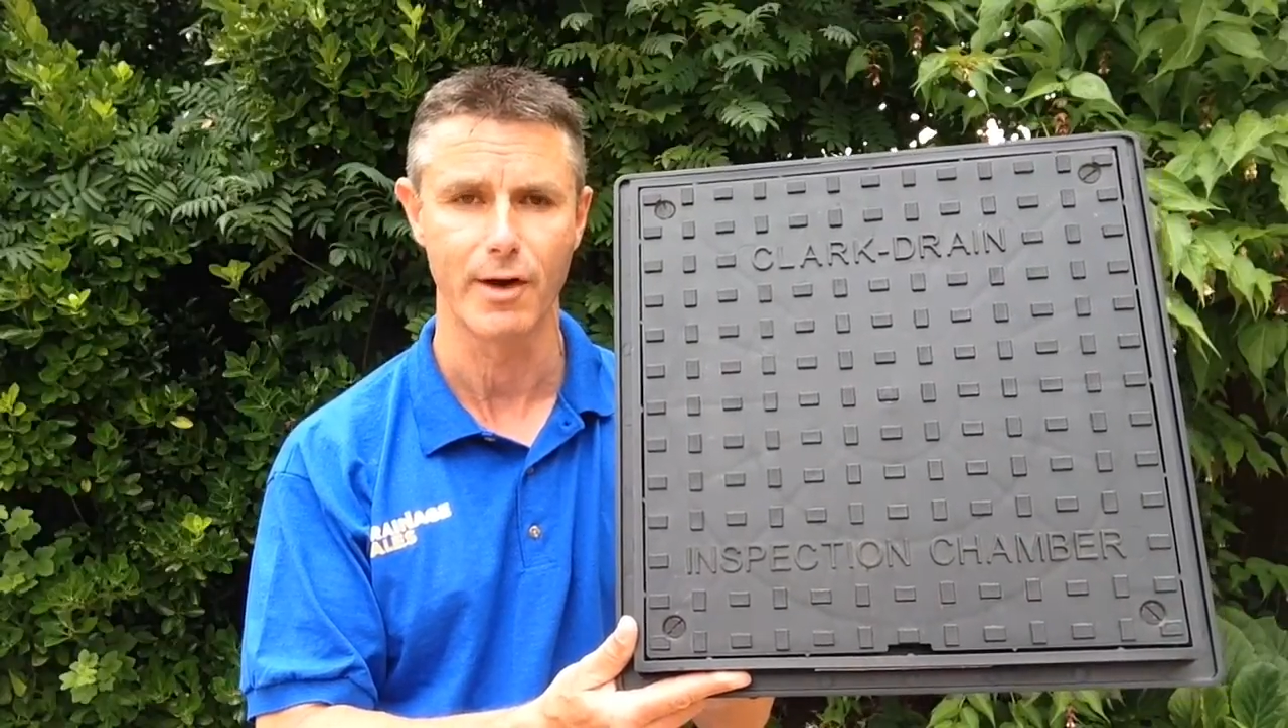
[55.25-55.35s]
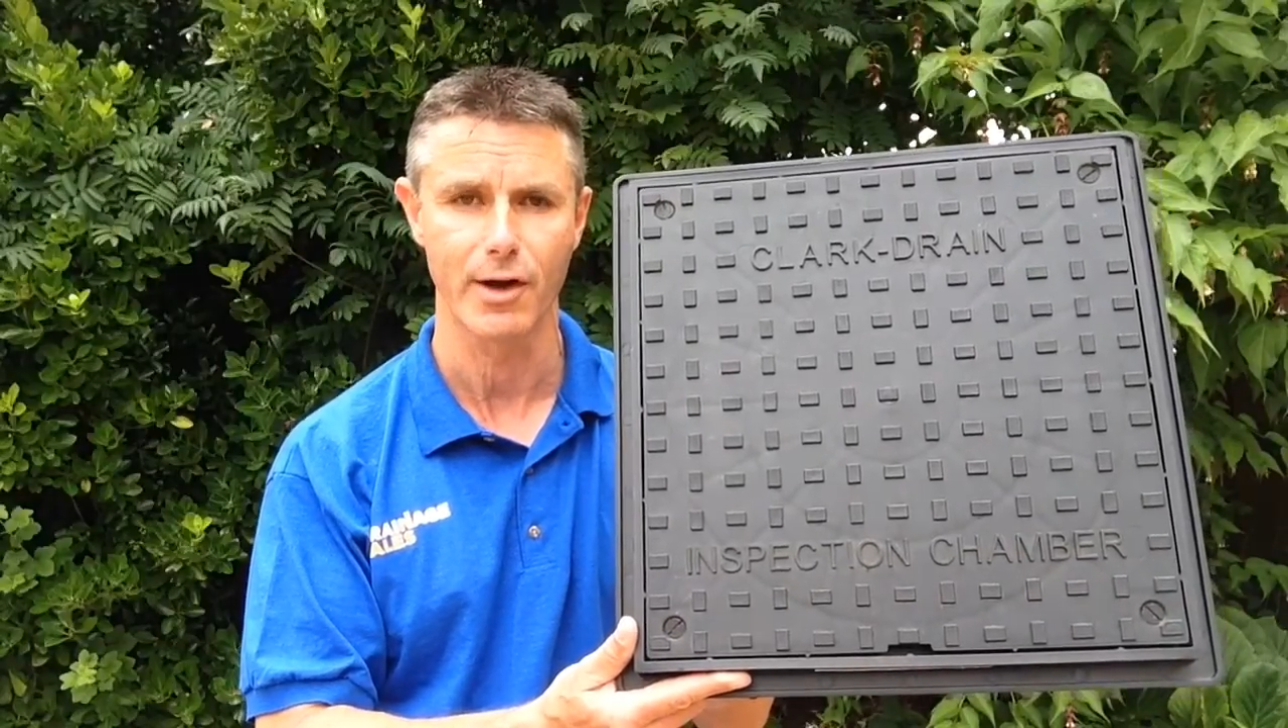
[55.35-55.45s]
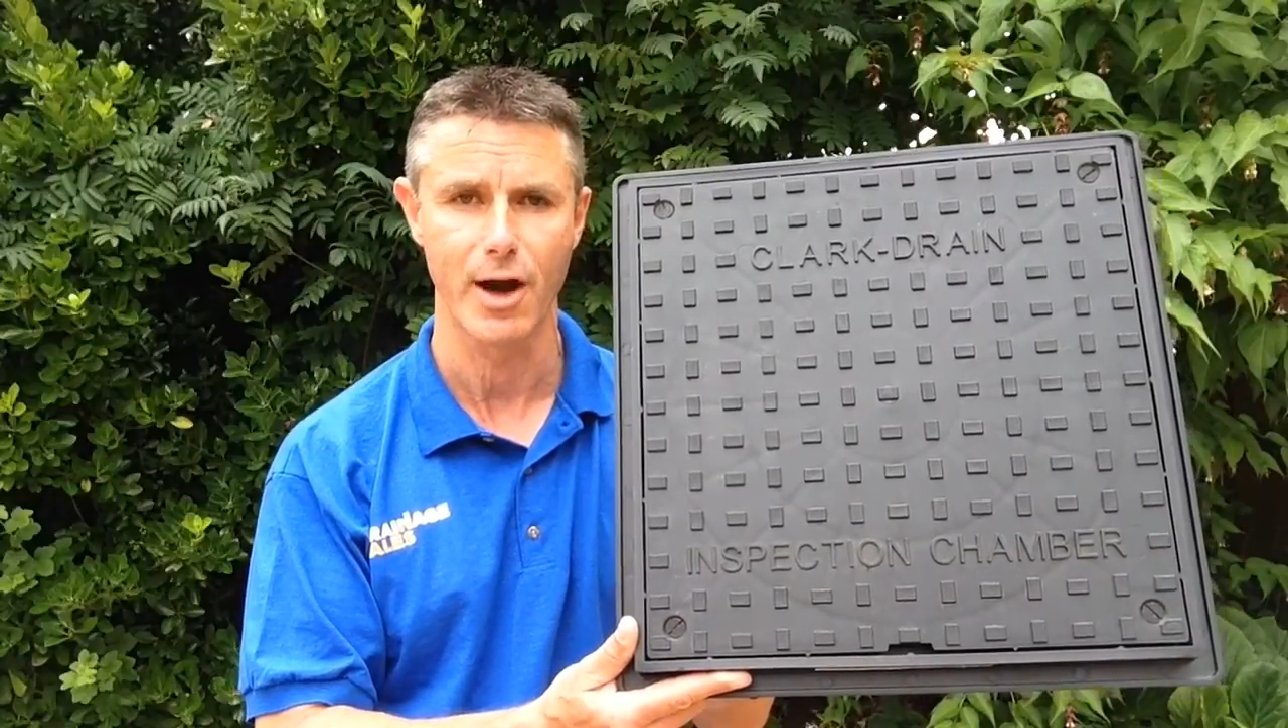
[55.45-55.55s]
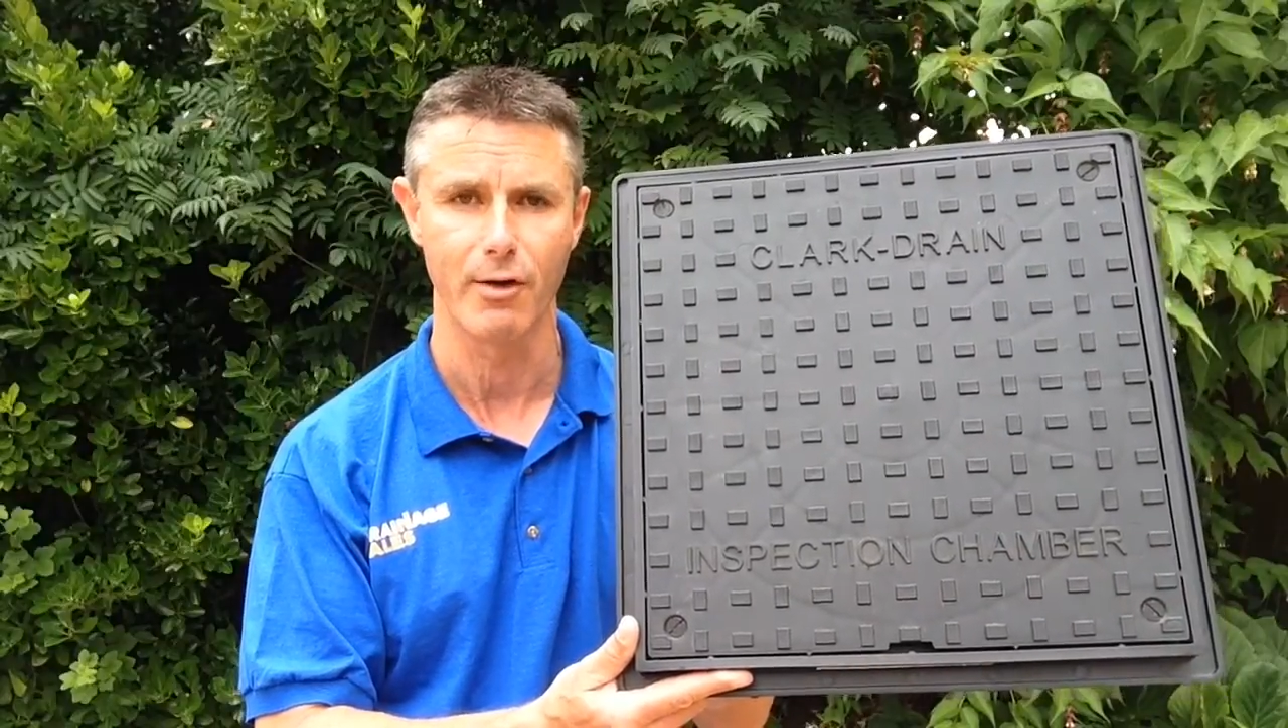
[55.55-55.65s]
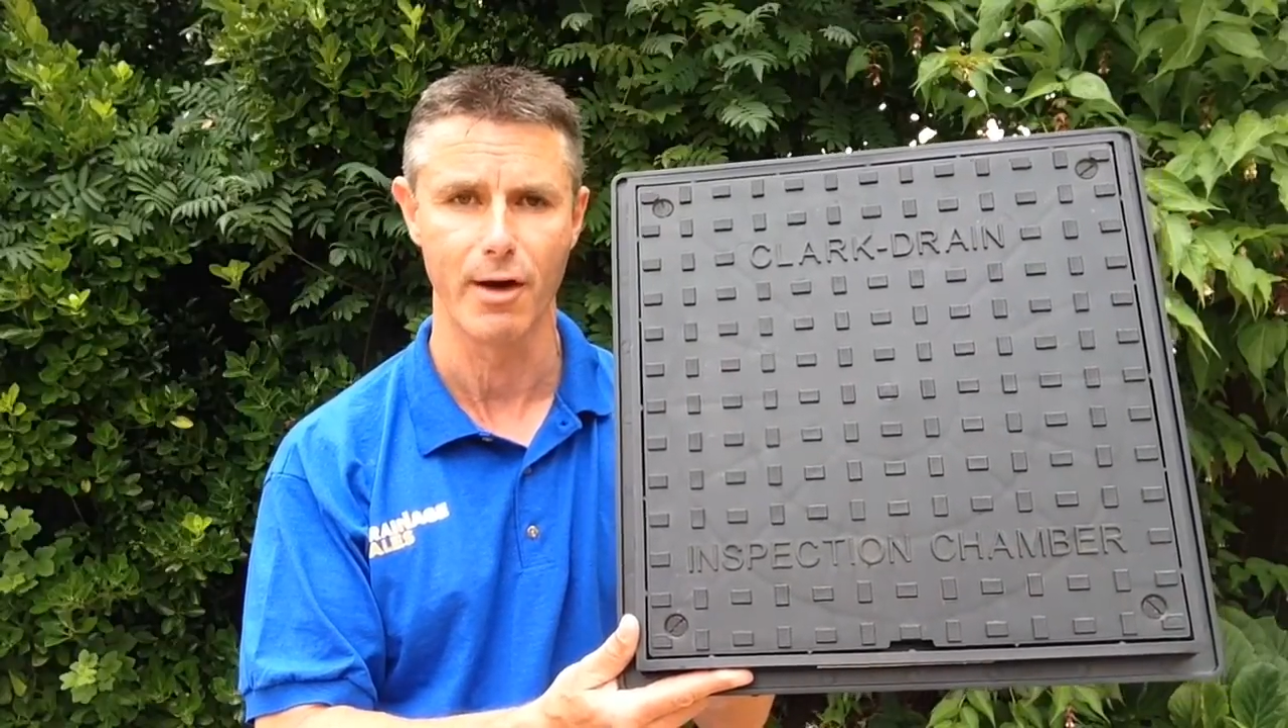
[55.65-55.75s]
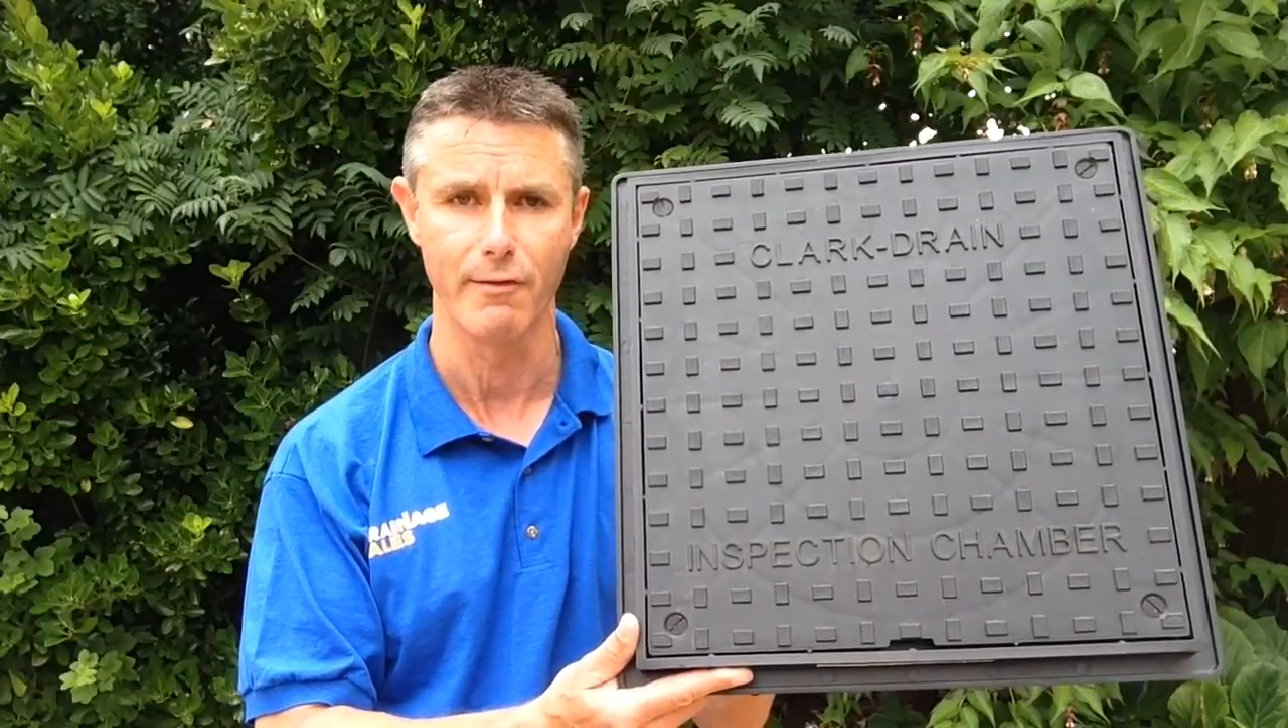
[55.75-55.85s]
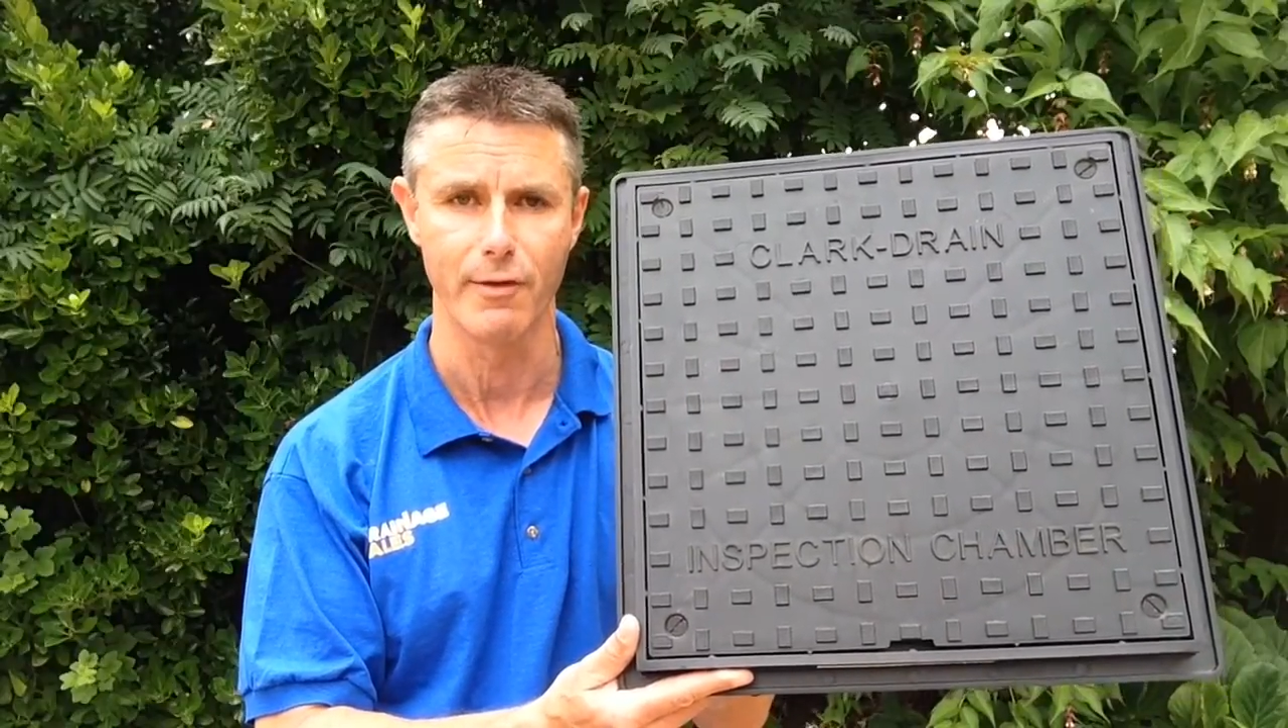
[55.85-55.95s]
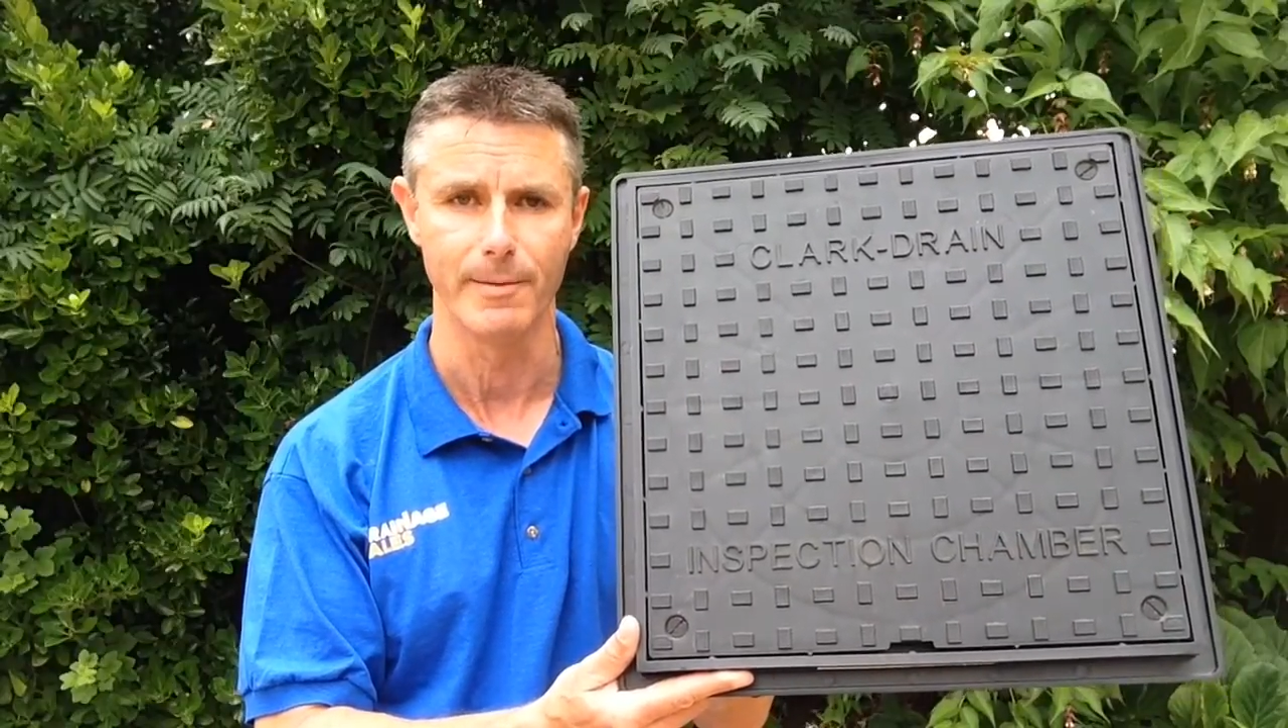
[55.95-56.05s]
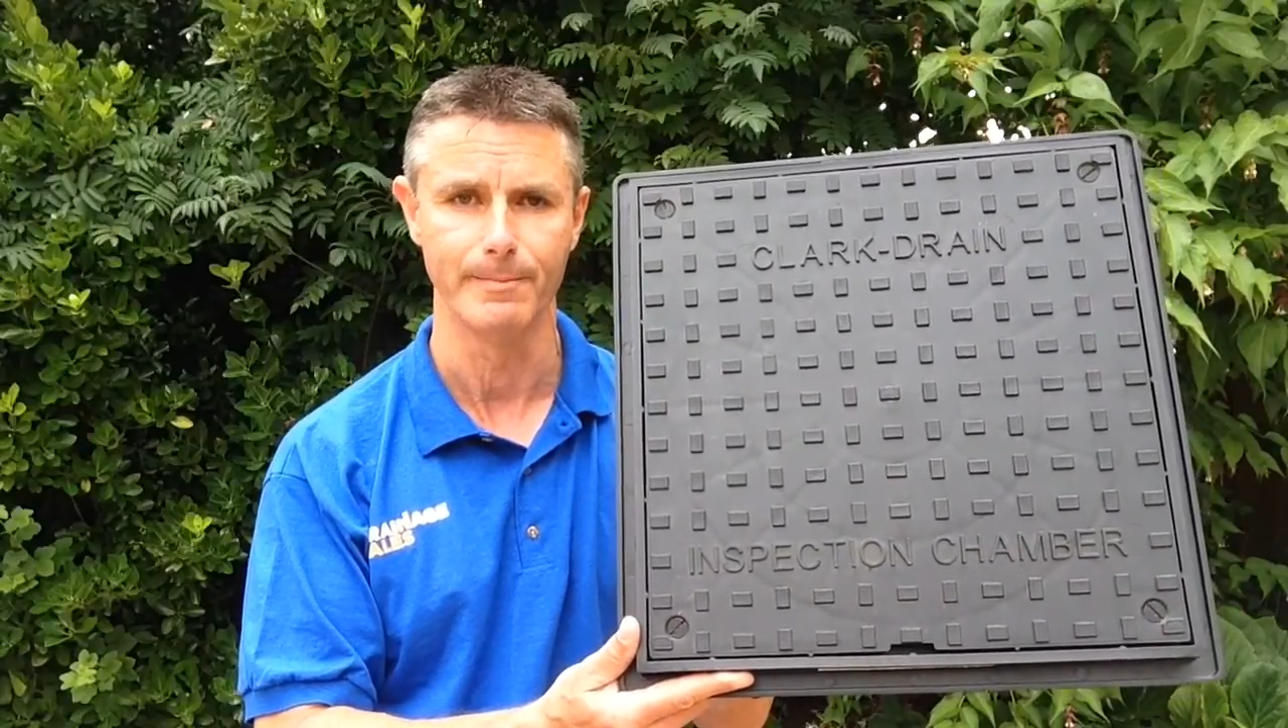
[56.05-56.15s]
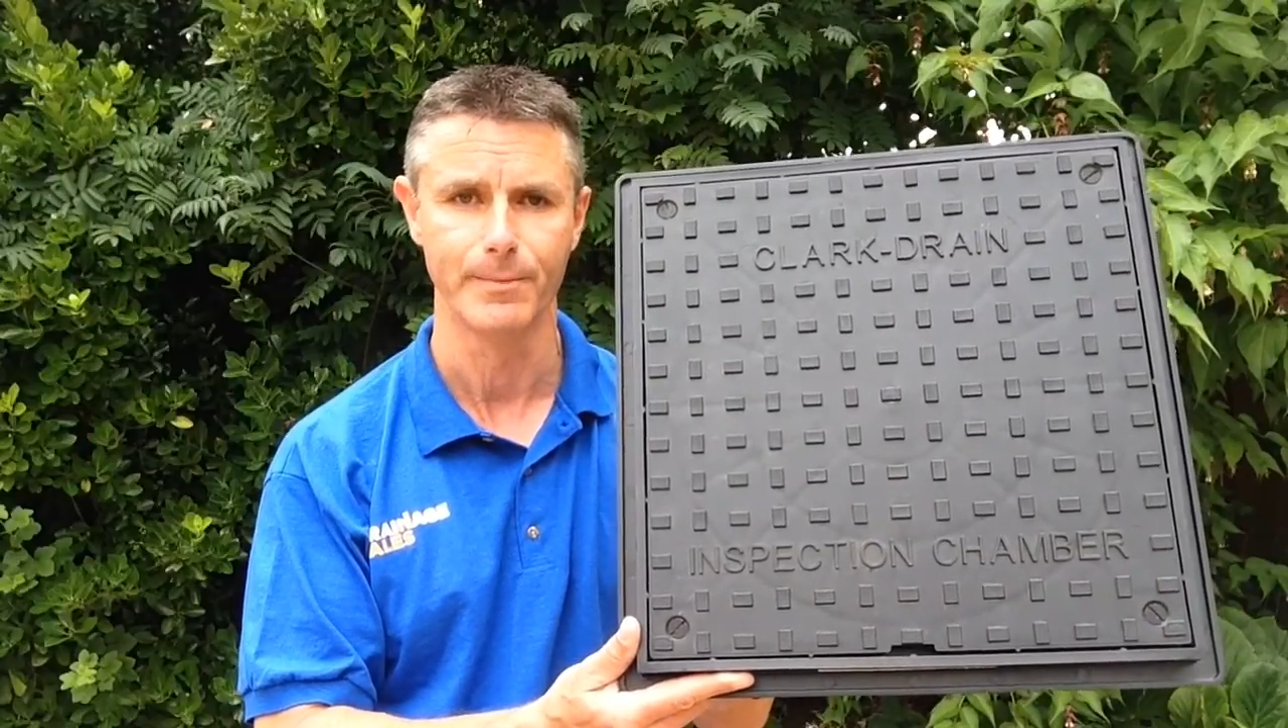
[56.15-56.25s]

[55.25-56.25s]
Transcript: our car over it.